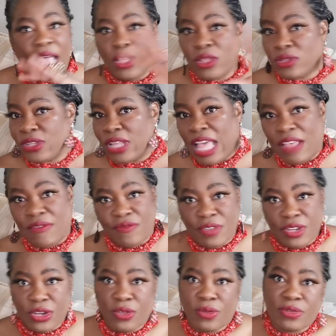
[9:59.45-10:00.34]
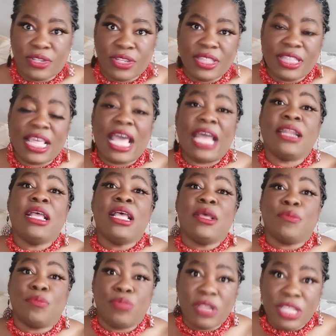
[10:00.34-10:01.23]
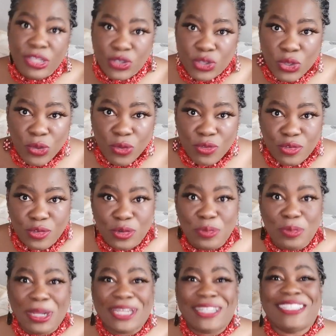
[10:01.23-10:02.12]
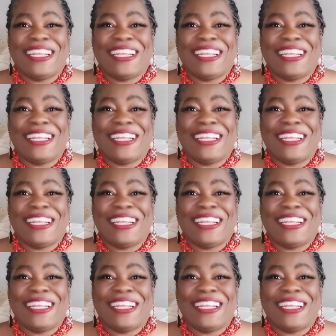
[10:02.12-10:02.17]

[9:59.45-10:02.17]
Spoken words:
I also have videos on that. Please go through my